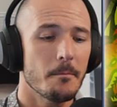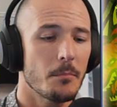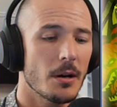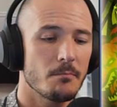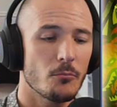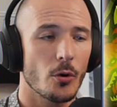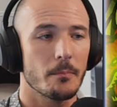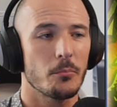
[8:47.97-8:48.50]

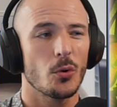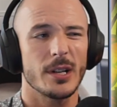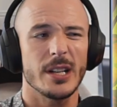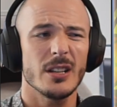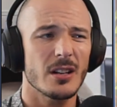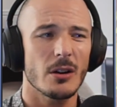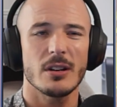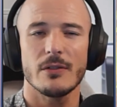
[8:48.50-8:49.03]
But more importantly,
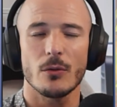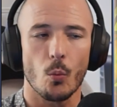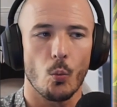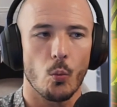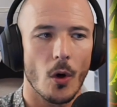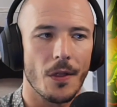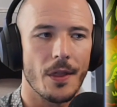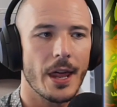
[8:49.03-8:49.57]
you don't
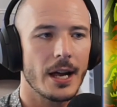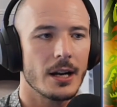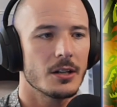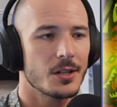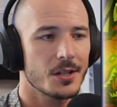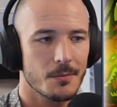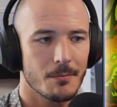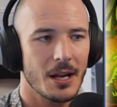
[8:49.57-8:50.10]
even want that.
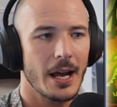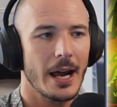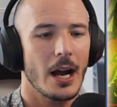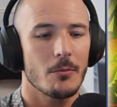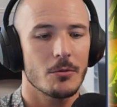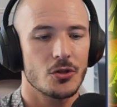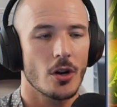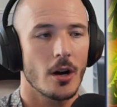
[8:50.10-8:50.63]
It doesn't matter
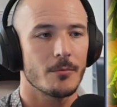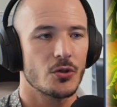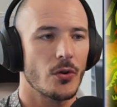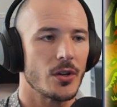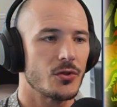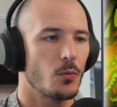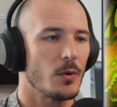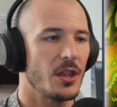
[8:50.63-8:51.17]
how much armor
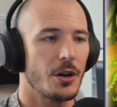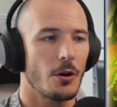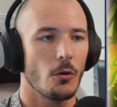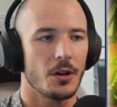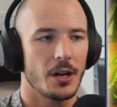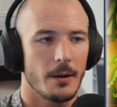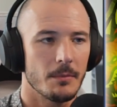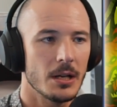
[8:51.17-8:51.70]
shreds we throw
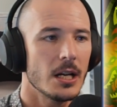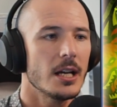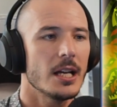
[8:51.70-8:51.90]
on him.